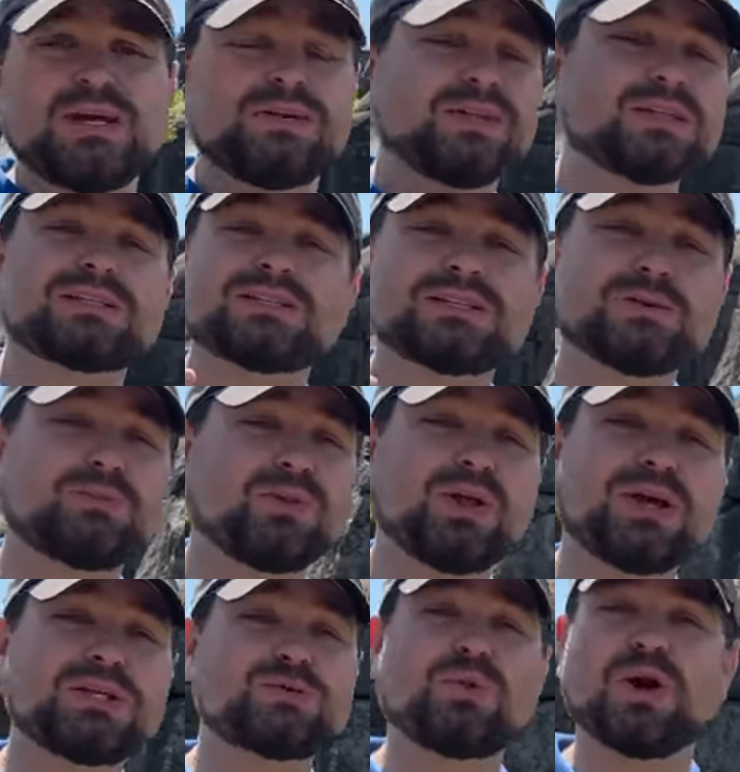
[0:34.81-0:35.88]
This is the
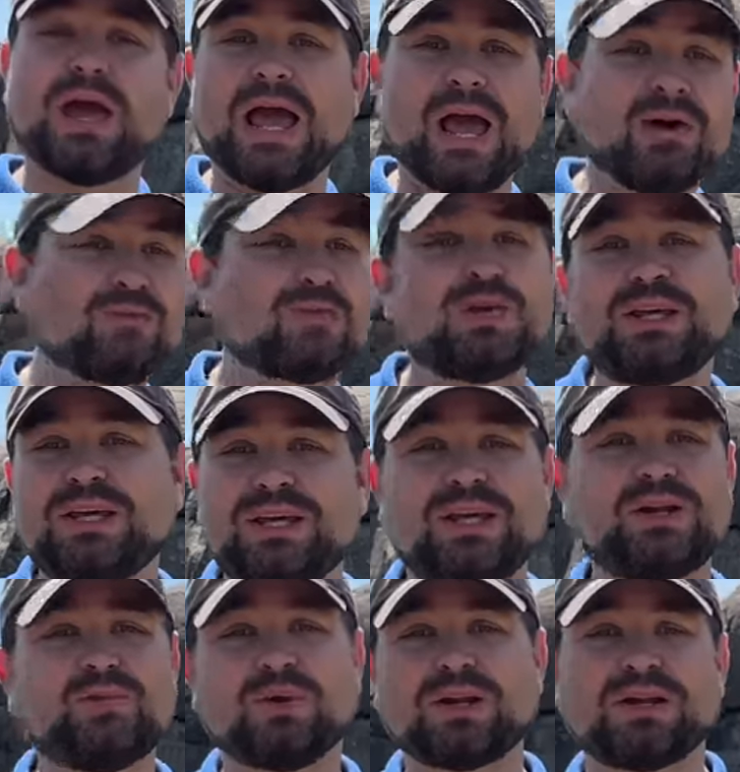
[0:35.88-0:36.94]
place where every
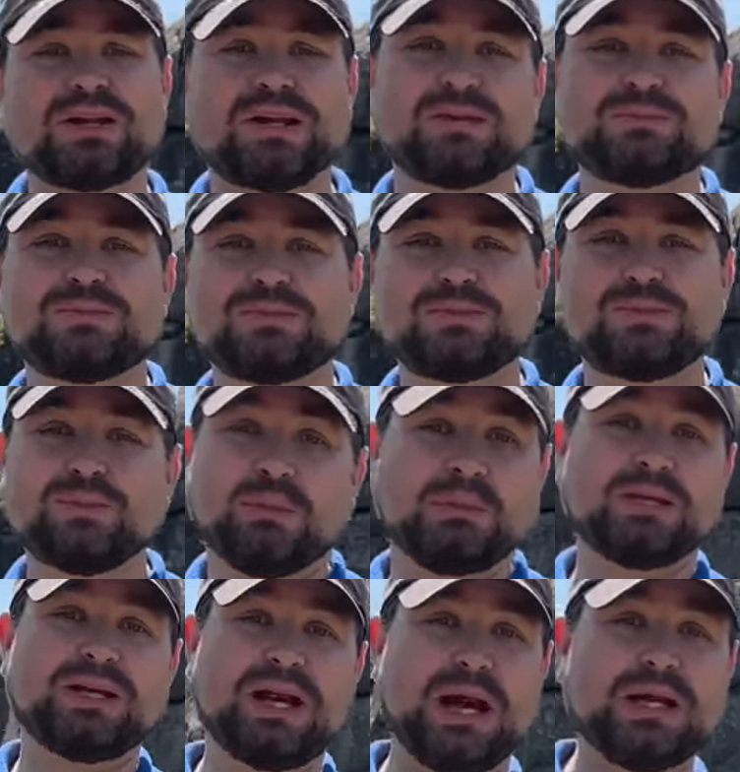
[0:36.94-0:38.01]
kid wanted to come to,
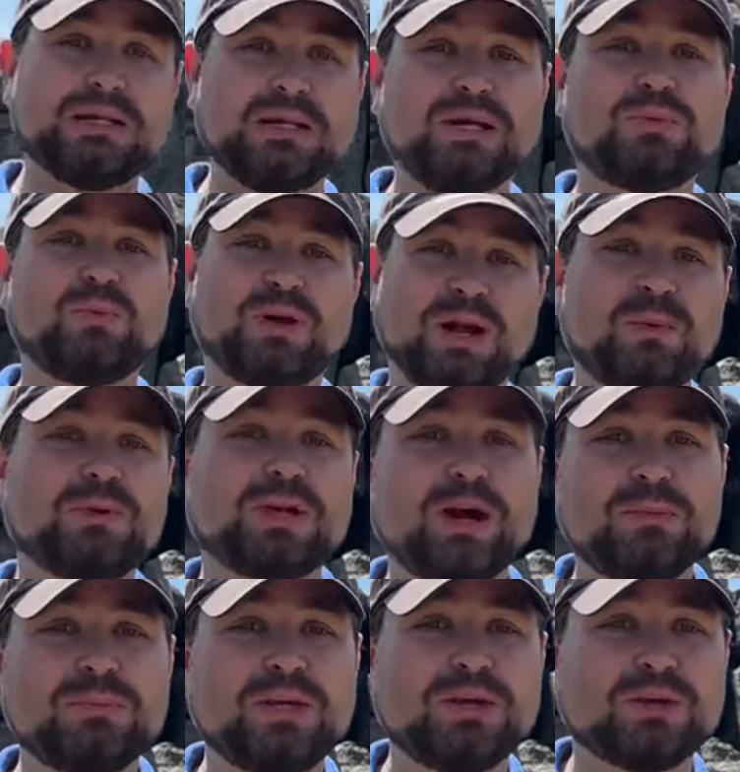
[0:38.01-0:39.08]
like I did when I would
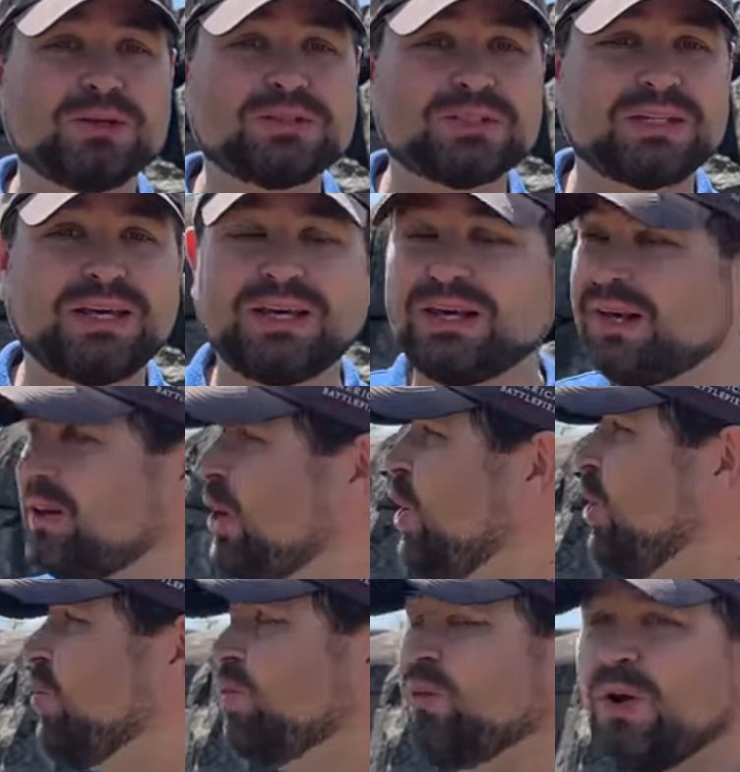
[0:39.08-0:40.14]
come here as a kid,
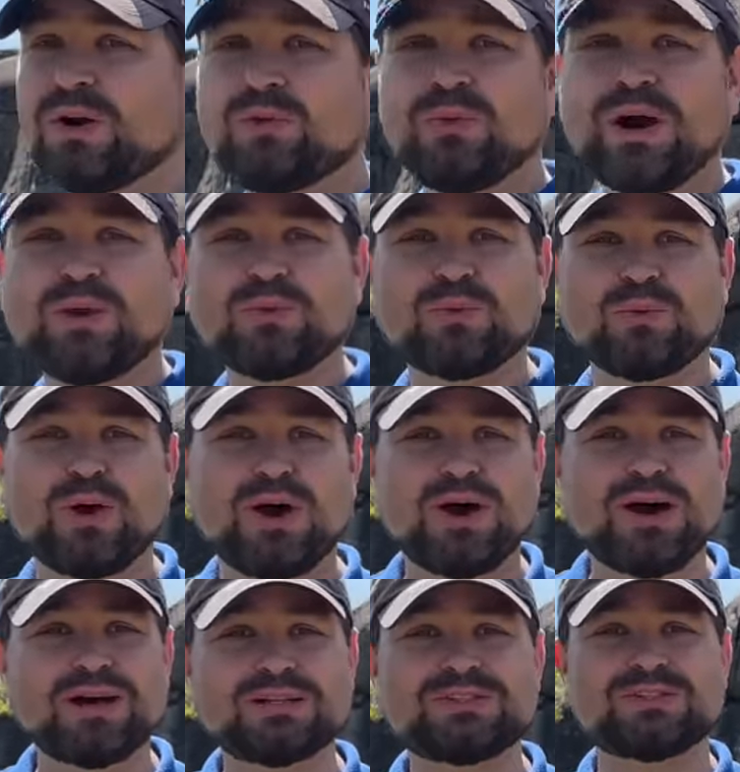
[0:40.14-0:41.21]
run around the
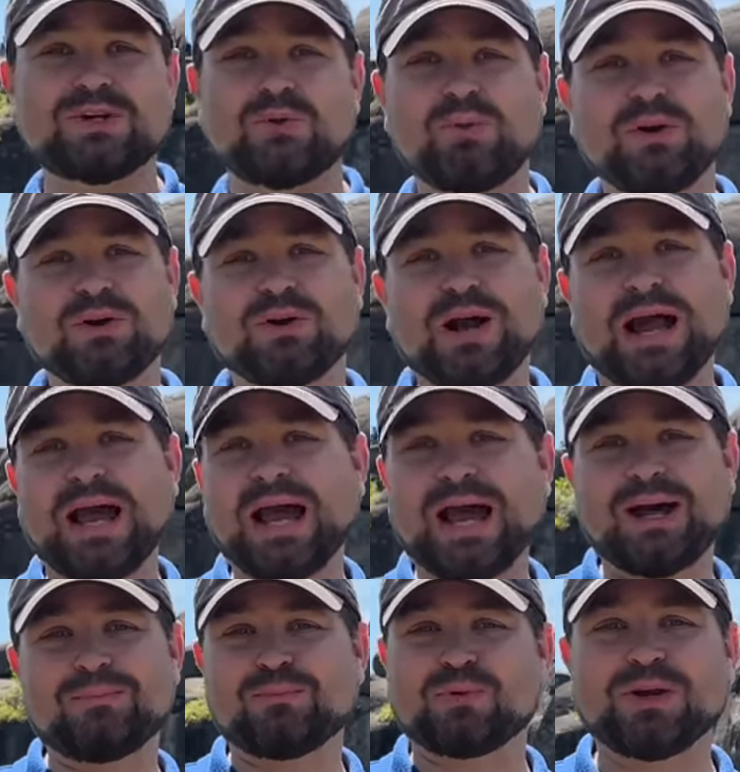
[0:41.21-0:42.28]
rocks, you know, wear your
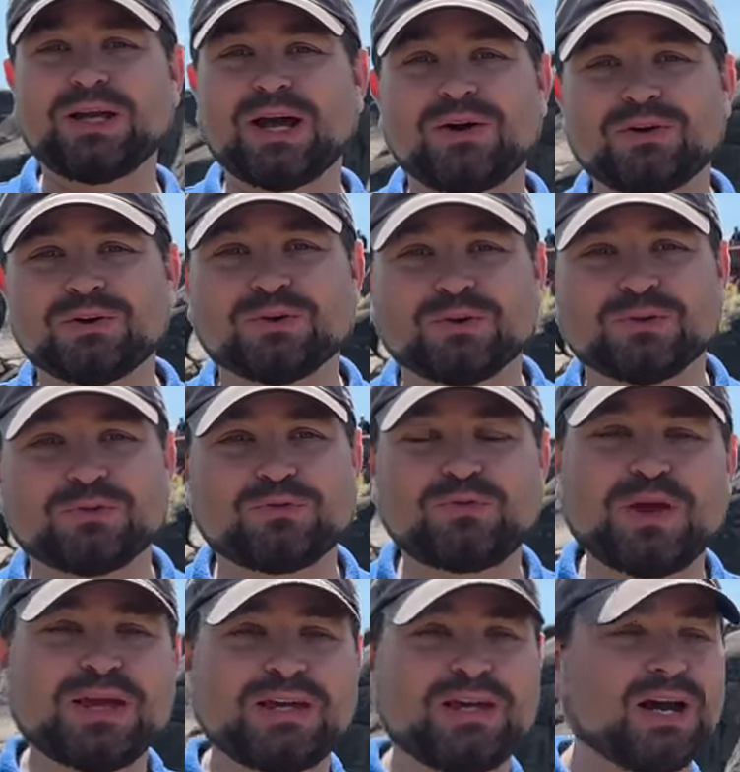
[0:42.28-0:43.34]
hat, bring out your
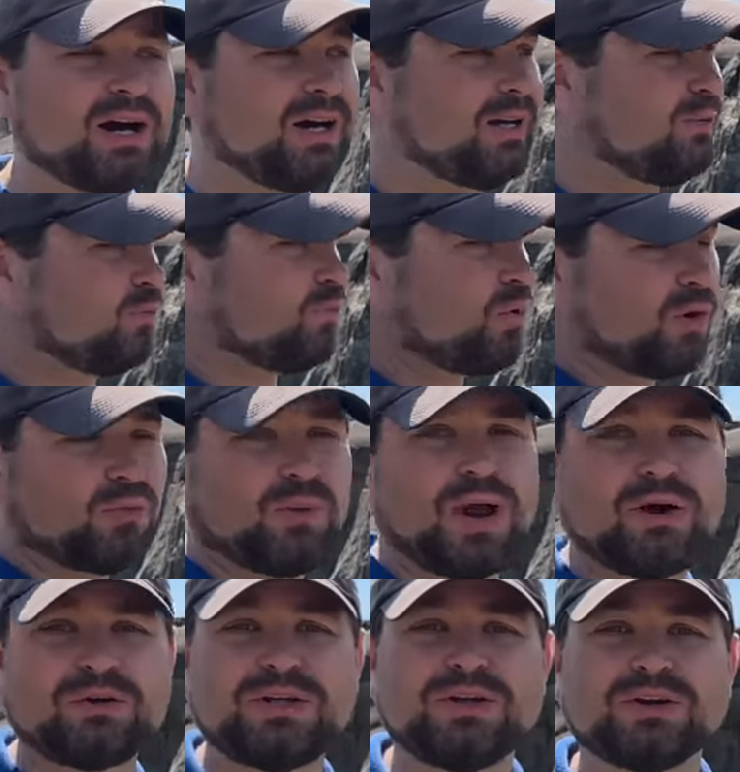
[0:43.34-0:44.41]
fake gun and run
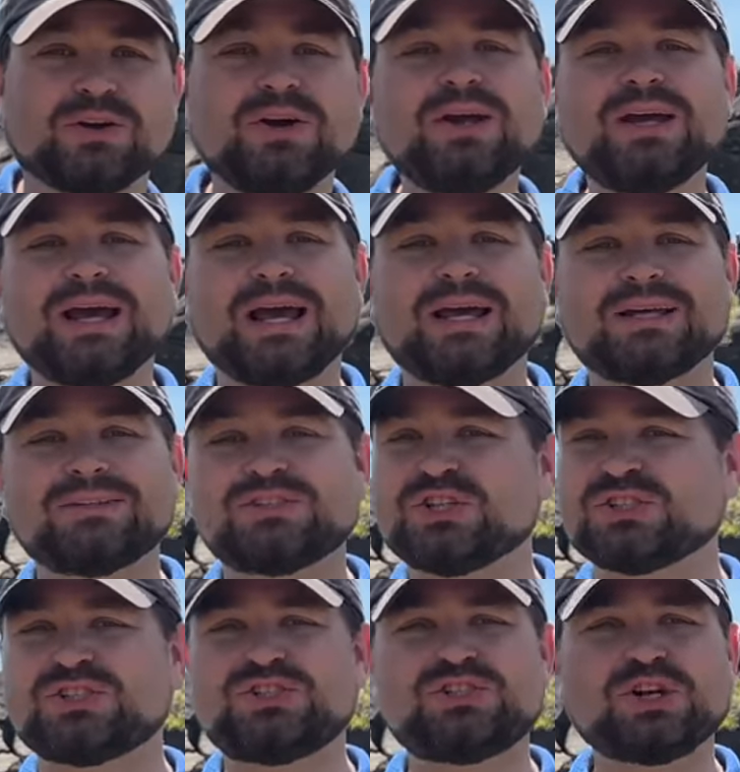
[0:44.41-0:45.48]
around here and
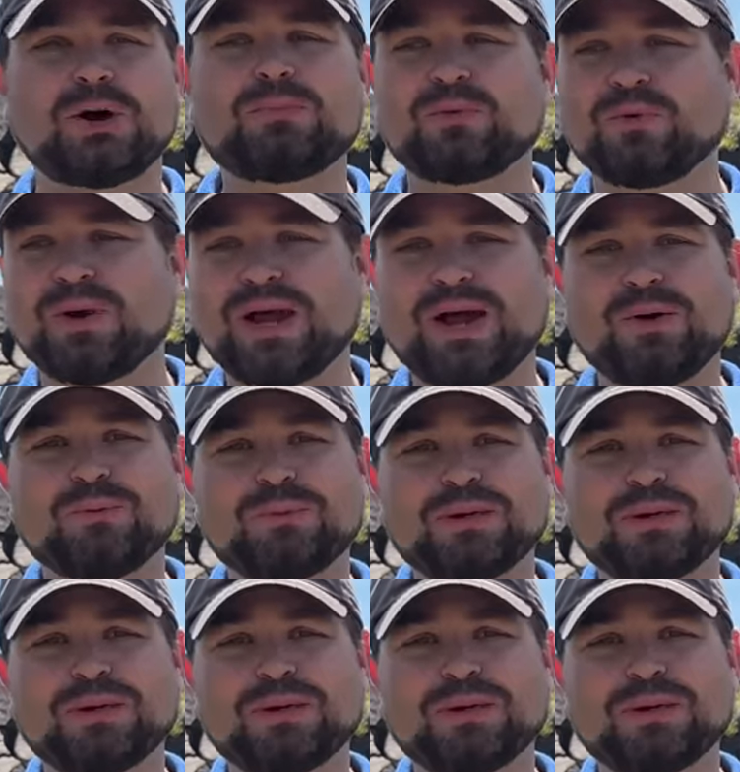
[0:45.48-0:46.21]
just jump around.